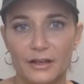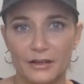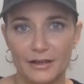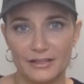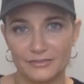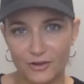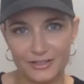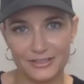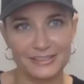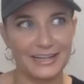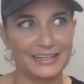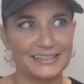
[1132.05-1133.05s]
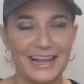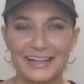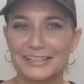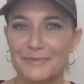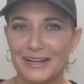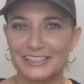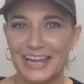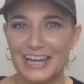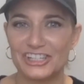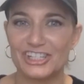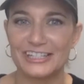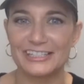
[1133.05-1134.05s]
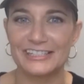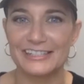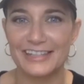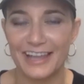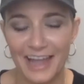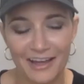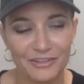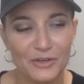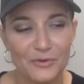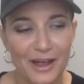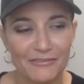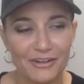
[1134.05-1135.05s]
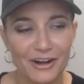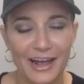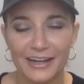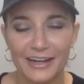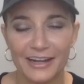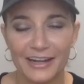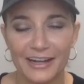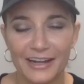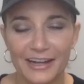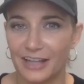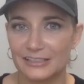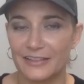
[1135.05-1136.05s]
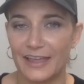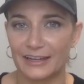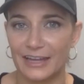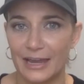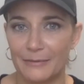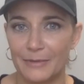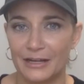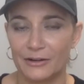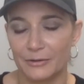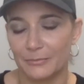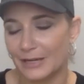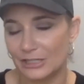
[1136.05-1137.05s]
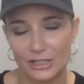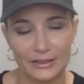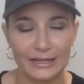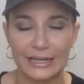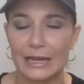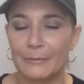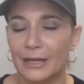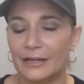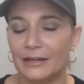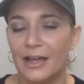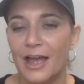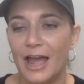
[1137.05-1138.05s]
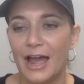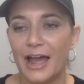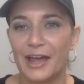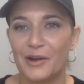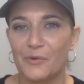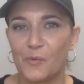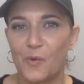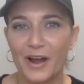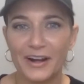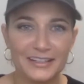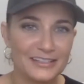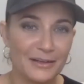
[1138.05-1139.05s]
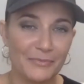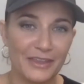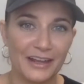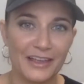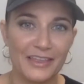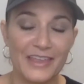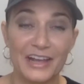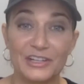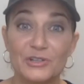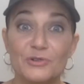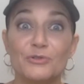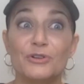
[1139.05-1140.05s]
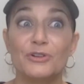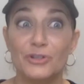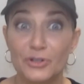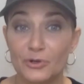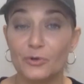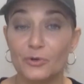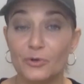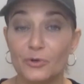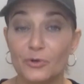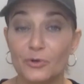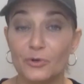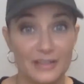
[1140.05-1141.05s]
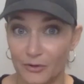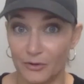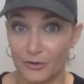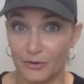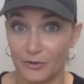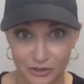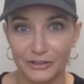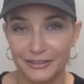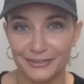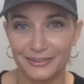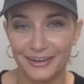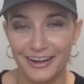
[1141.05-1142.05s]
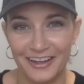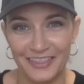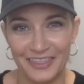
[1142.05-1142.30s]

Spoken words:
As far as setting expectations, have you ever had a client that came in, or a patient that came in and wanted something that you knew was not going to look good on